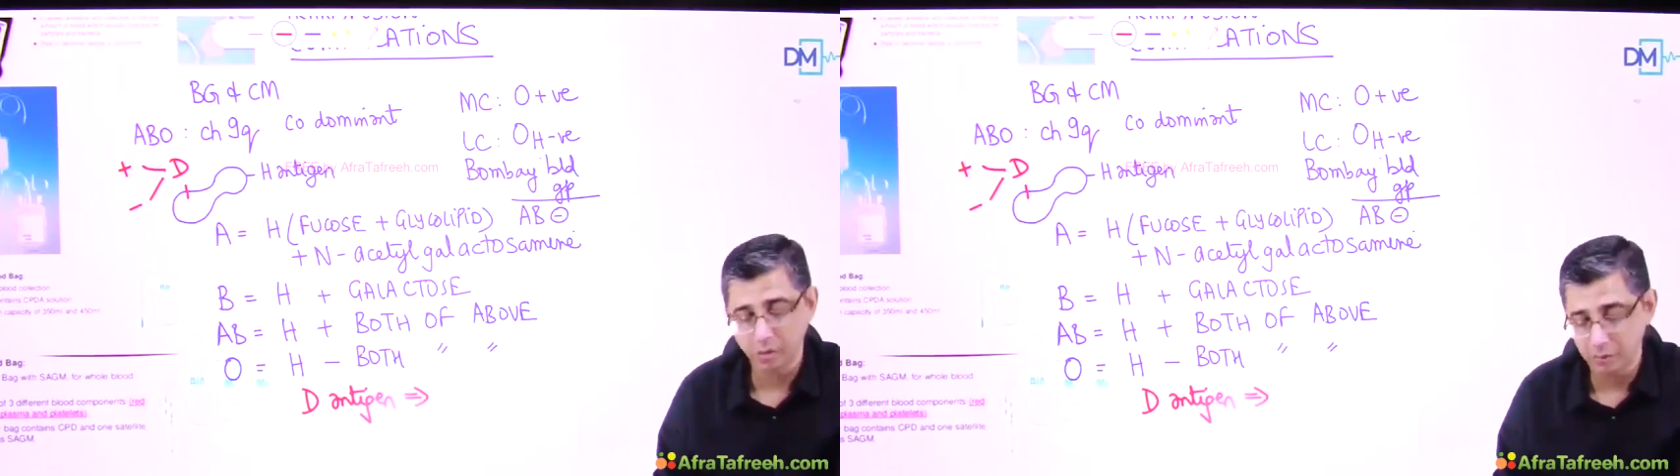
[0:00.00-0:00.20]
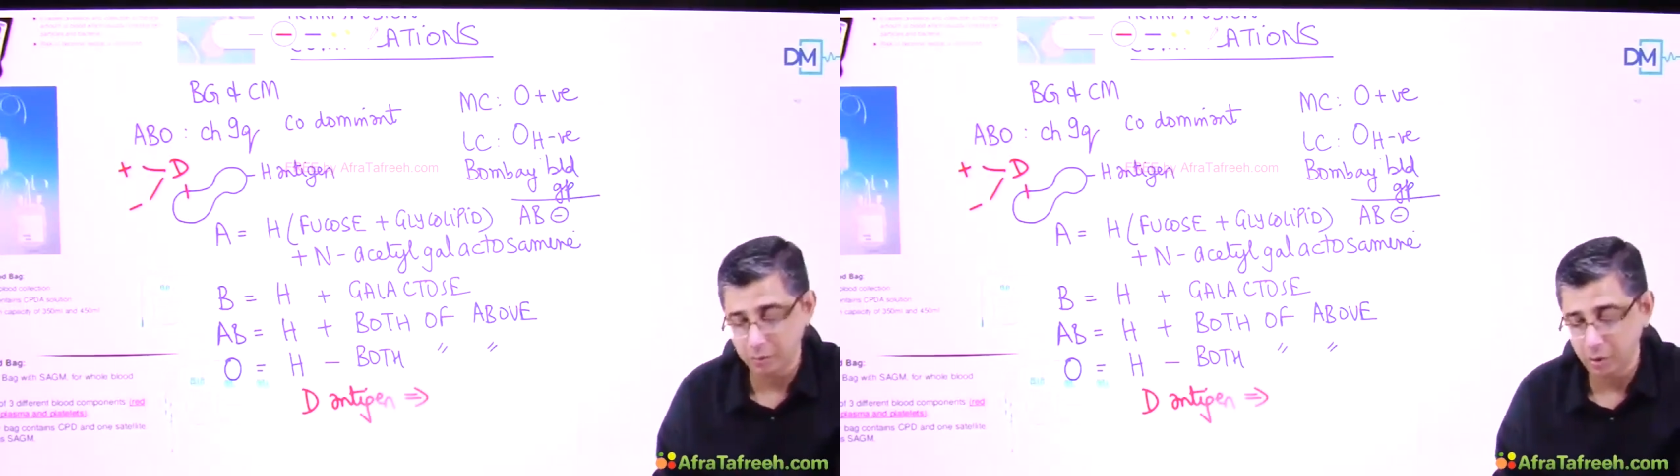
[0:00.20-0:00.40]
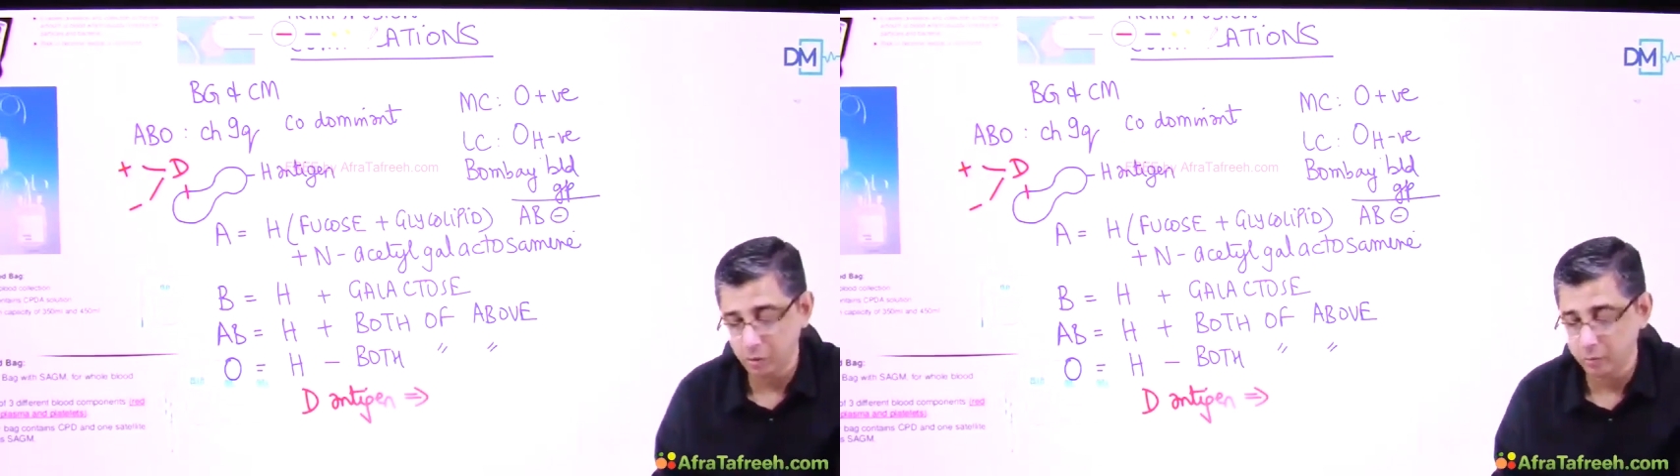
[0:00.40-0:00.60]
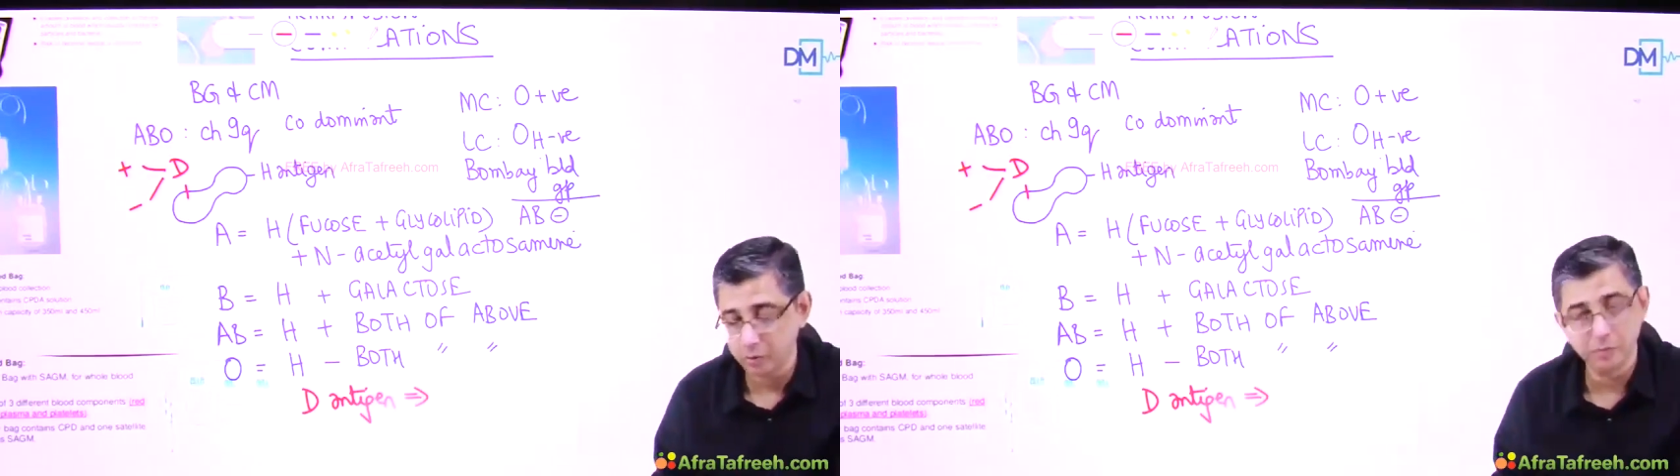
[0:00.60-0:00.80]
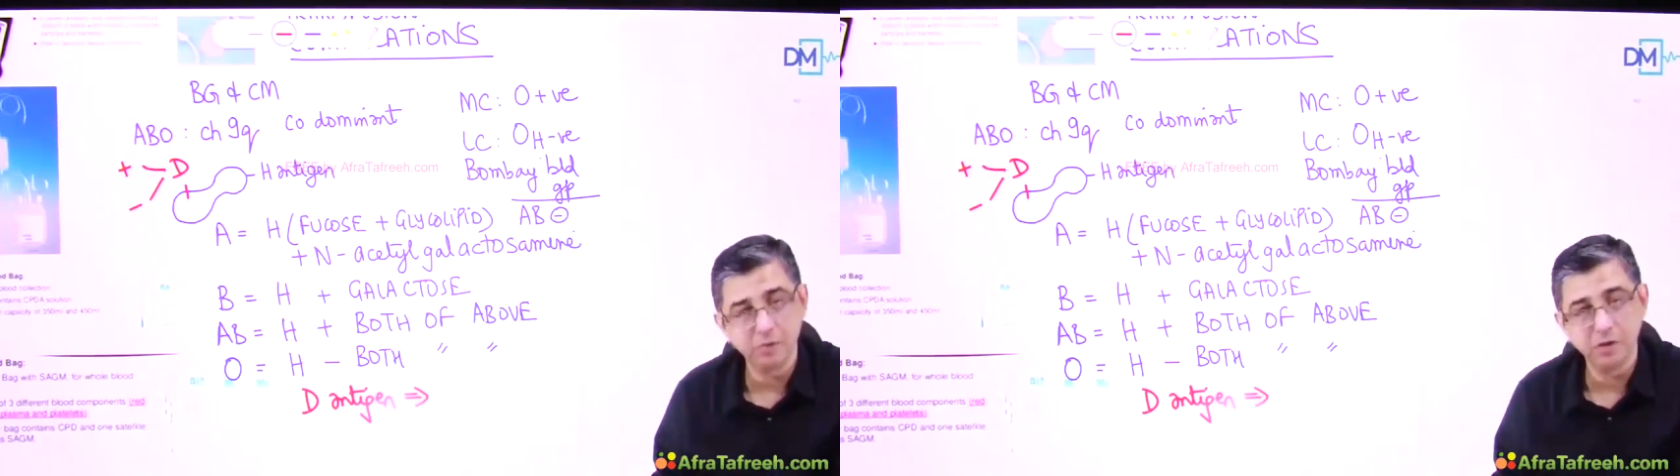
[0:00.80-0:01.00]
Remember,
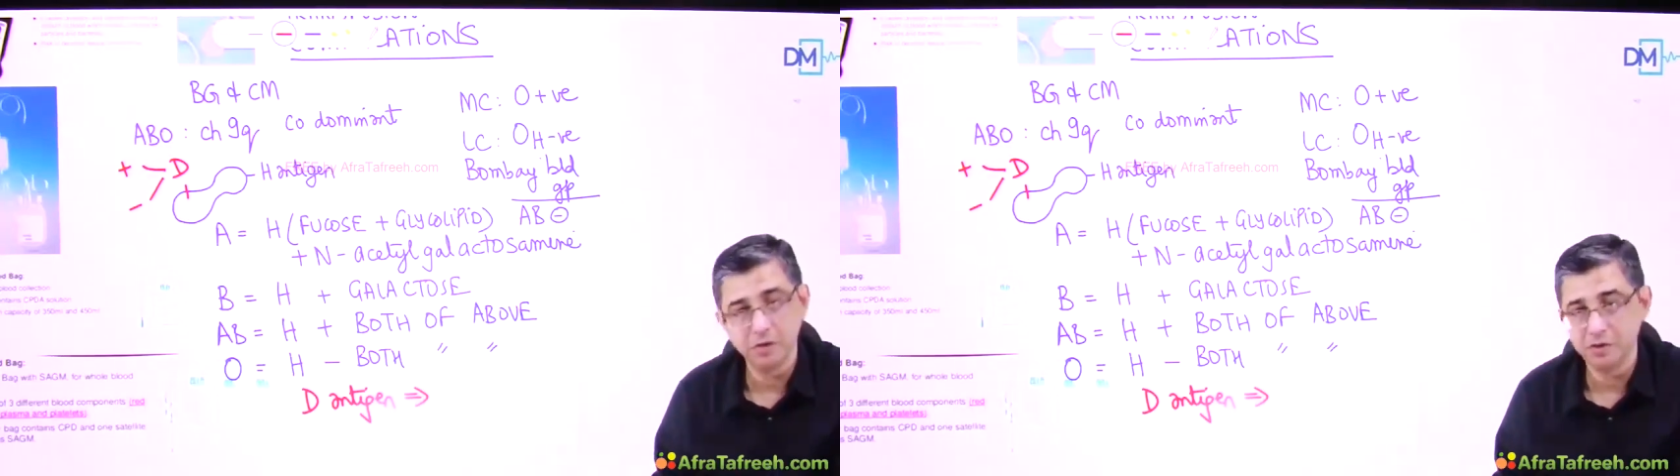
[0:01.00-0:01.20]
chromosome 6